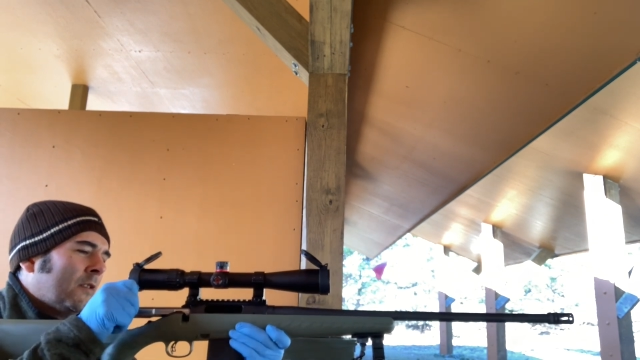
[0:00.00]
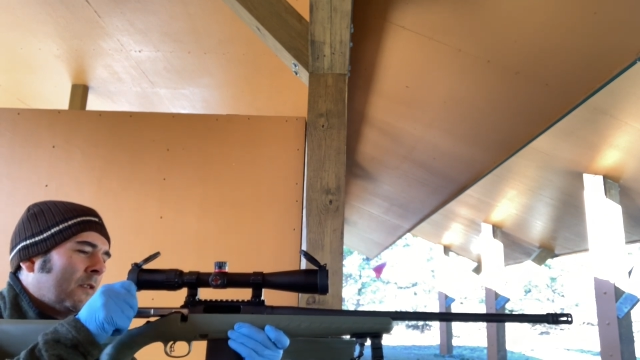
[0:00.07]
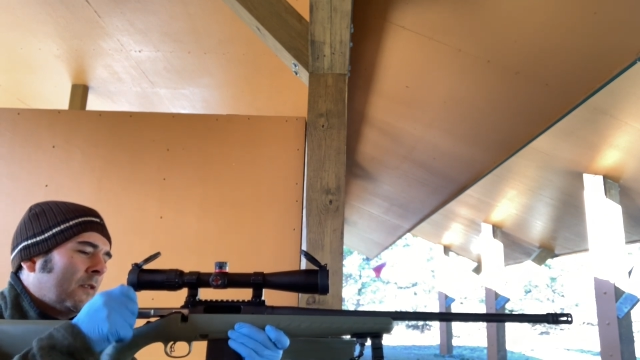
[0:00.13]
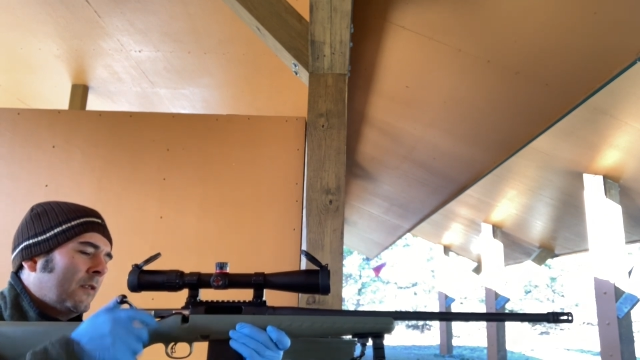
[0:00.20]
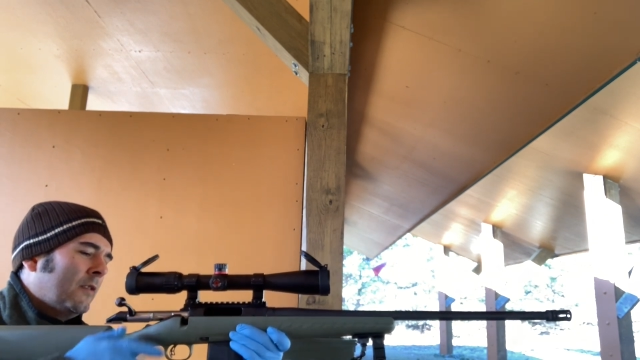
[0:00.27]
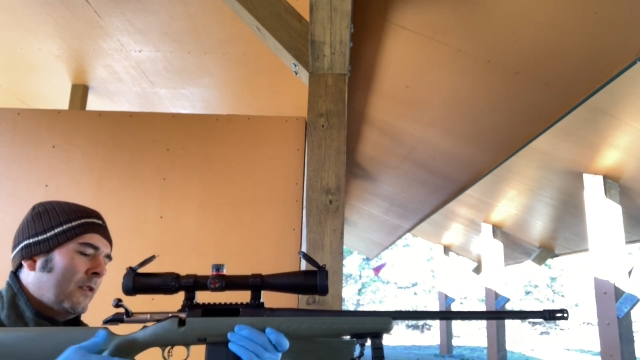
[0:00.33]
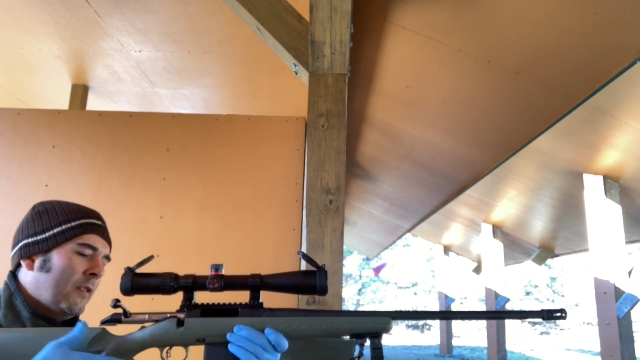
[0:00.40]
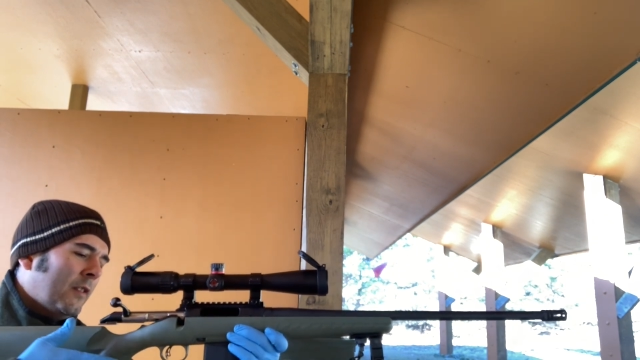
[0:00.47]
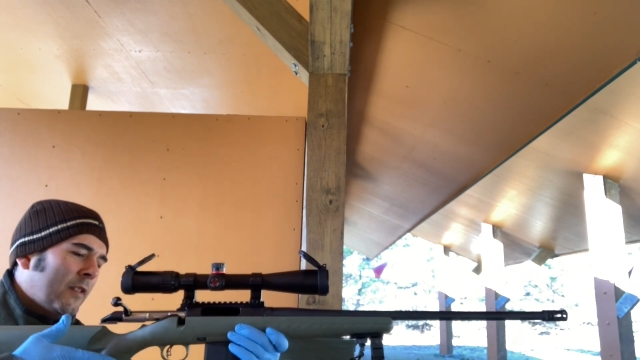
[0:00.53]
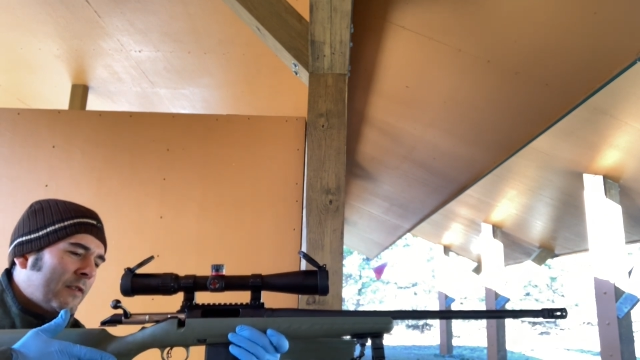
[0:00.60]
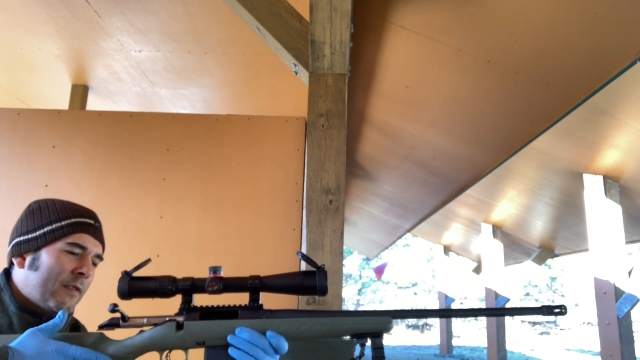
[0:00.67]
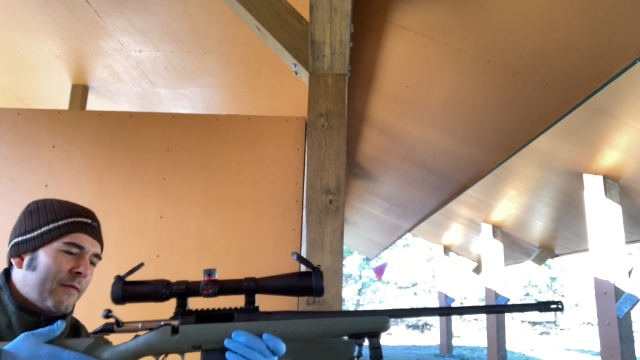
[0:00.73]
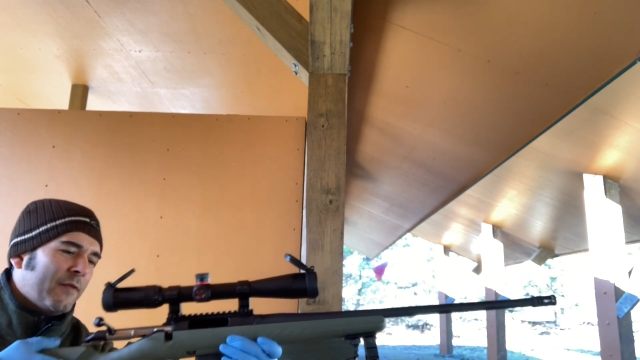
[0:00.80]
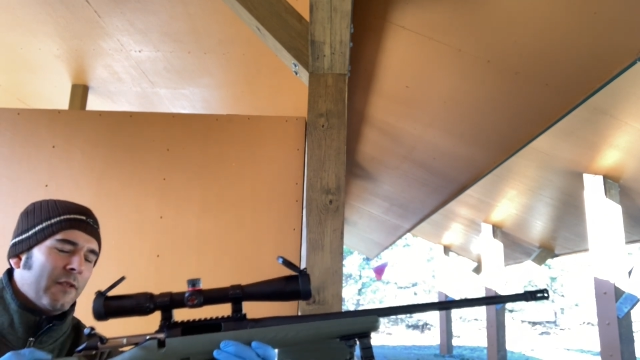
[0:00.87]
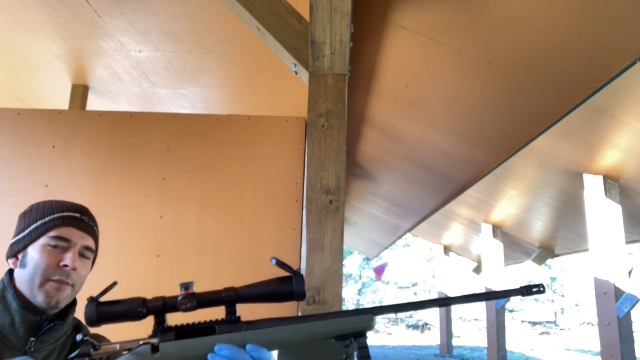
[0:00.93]
And
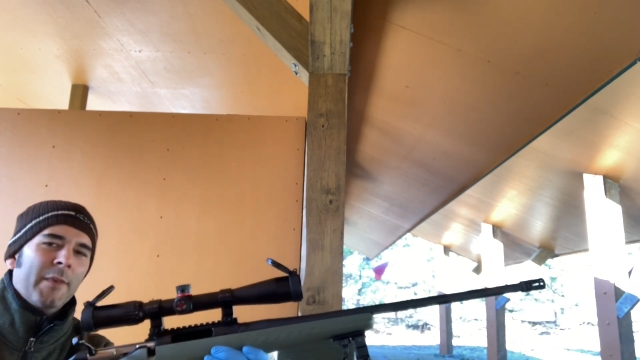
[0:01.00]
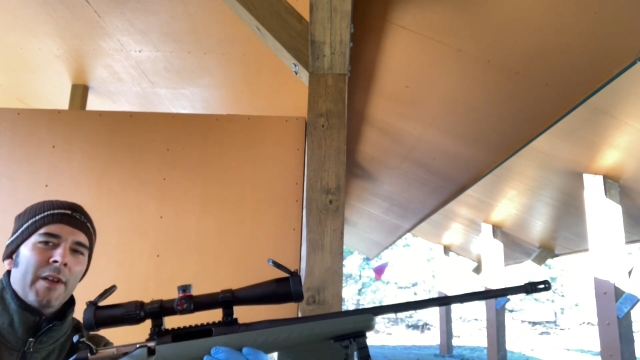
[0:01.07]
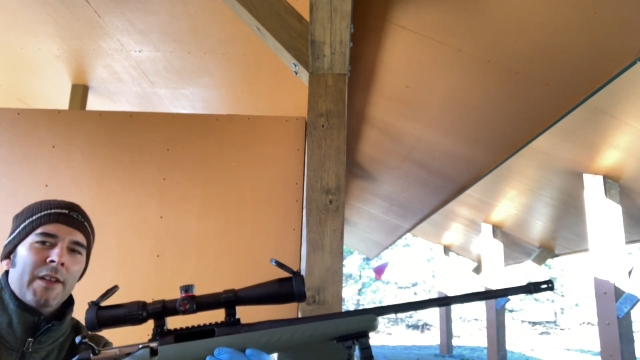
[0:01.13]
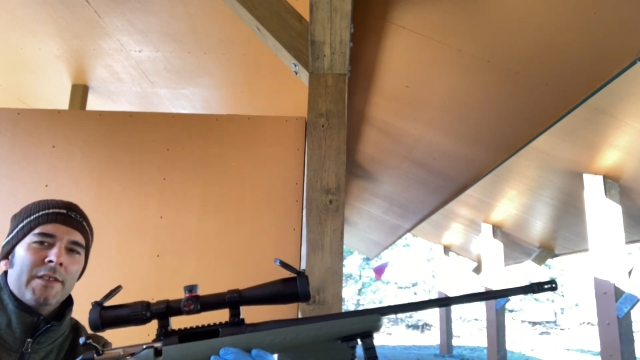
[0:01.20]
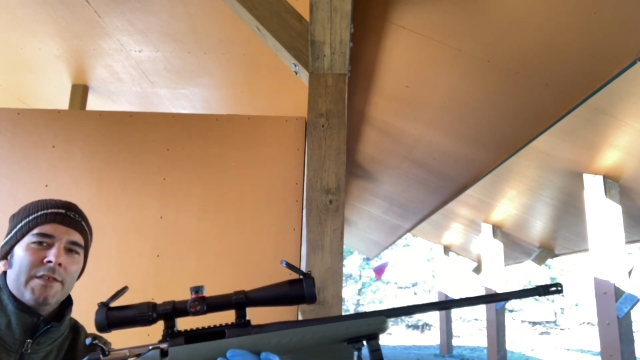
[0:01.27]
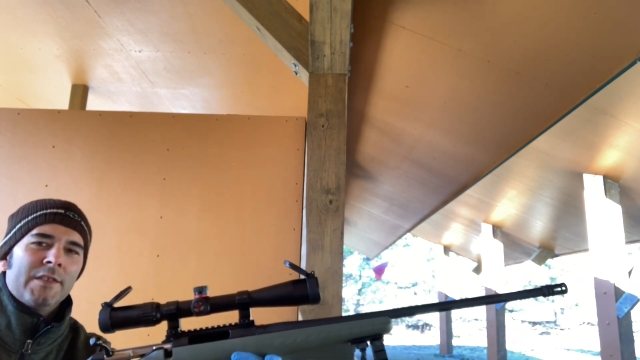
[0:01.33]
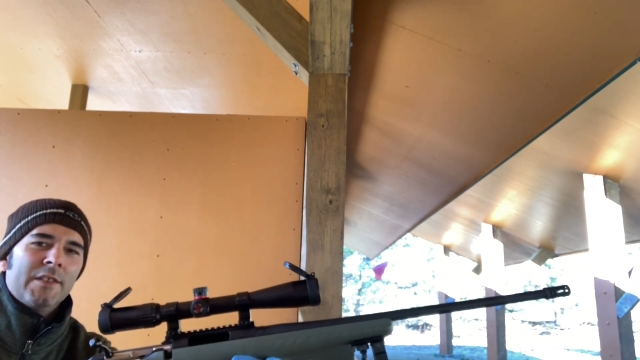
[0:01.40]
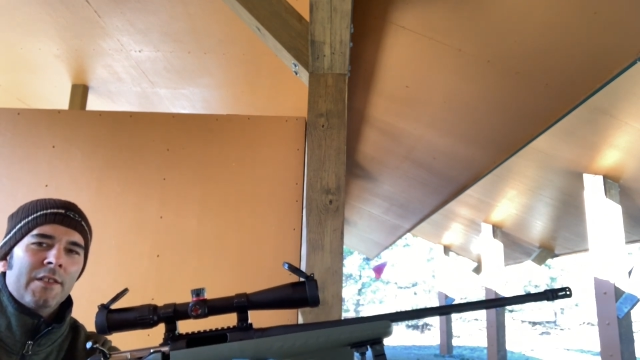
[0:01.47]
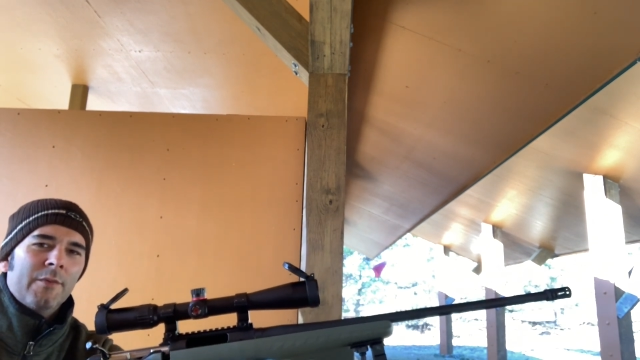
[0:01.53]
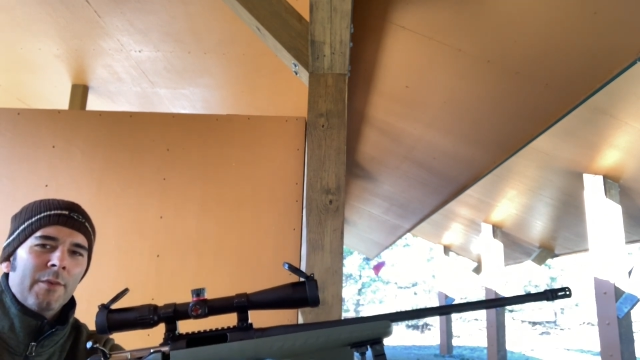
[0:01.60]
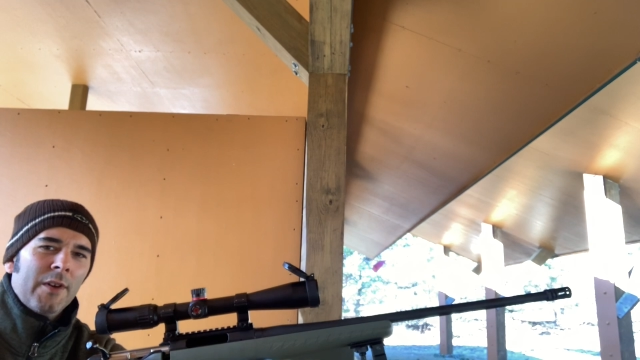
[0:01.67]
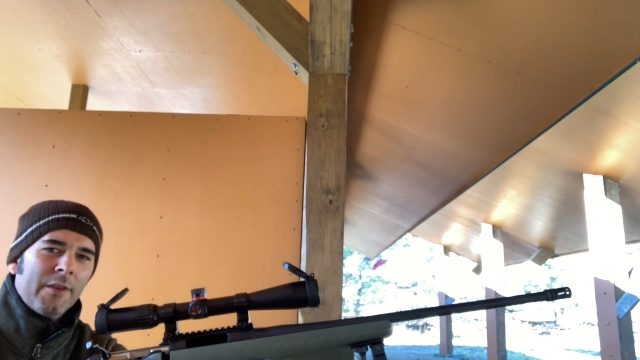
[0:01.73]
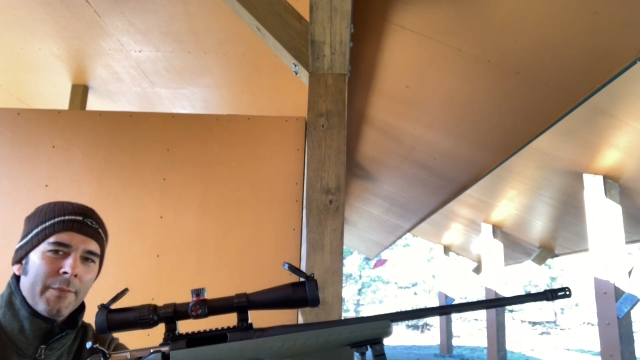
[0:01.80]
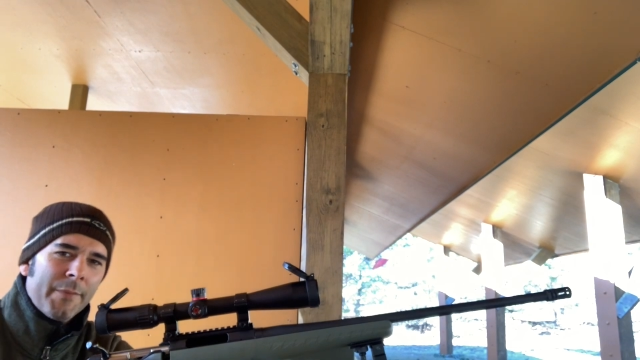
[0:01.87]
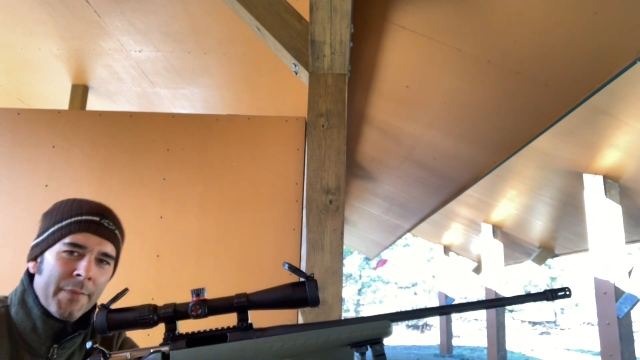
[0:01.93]
that's a full magazine.
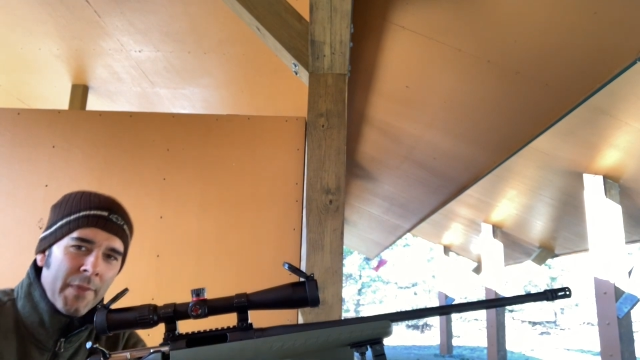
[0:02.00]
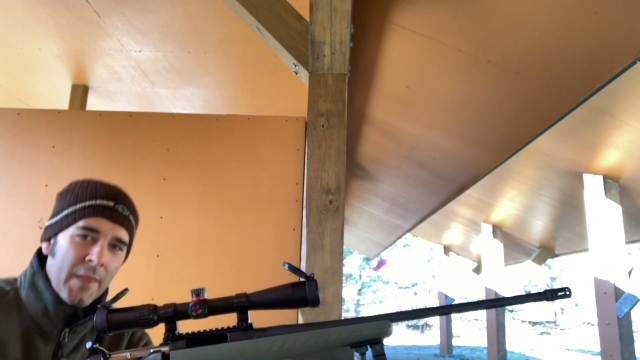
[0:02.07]
Well,